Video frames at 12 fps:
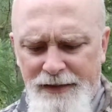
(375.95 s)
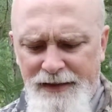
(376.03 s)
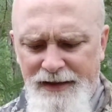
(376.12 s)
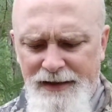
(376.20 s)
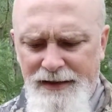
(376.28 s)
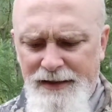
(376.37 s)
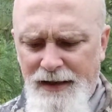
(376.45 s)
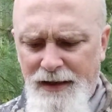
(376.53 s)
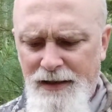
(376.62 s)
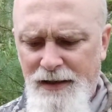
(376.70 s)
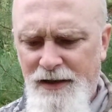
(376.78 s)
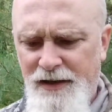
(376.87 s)

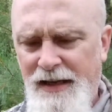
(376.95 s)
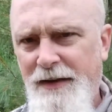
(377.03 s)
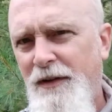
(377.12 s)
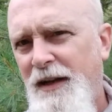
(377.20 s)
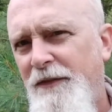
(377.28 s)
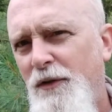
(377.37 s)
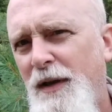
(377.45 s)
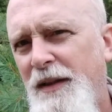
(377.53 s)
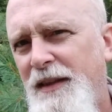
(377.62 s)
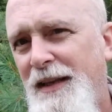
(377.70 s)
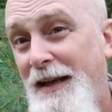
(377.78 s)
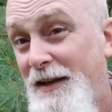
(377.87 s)
even if you get
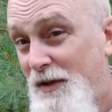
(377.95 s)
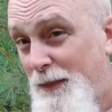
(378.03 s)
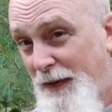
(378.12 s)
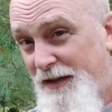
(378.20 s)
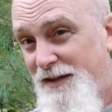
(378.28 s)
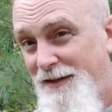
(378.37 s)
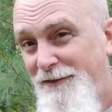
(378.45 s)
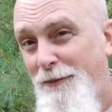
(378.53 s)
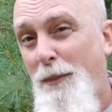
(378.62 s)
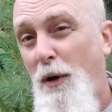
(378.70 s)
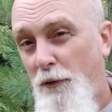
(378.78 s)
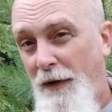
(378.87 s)
the expensive
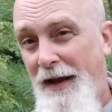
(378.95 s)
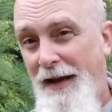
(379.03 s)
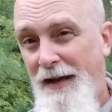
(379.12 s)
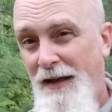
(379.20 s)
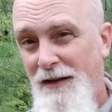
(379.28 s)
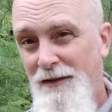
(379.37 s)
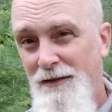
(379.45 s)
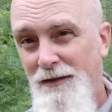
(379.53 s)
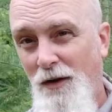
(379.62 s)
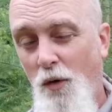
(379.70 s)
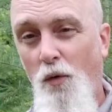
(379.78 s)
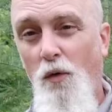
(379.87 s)
parang
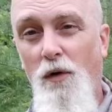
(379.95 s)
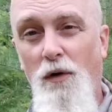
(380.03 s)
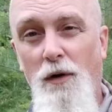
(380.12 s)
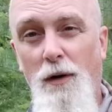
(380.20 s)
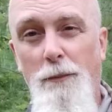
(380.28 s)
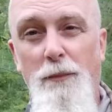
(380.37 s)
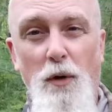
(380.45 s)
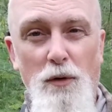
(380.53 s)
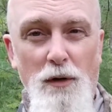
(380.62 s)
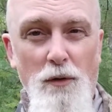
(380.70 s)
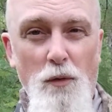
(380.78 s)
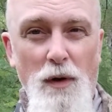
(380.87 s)
or
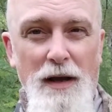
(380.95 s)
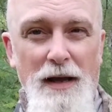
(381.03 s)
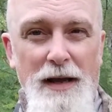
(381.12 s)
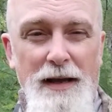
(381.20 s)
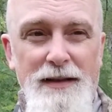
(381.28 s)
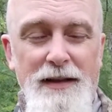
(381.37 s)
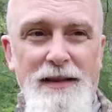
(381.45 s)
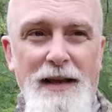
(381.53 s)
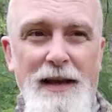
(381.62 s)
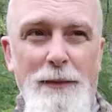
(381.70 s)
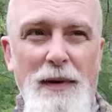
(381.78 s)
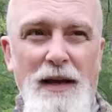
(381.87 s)
bolo that
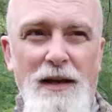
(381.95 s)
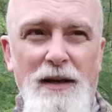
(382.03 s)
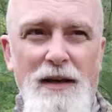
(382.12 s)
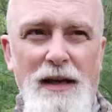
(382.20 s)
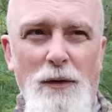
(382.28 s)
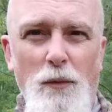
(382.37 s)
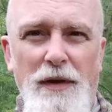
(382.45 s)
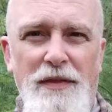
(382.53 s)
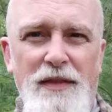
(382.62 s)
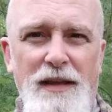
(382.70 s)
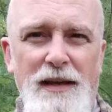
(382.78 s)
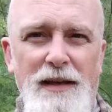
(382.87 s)
they make with
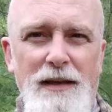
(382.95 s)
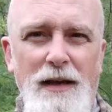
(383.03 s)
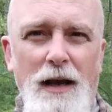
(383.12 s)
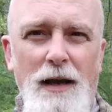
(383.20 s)
the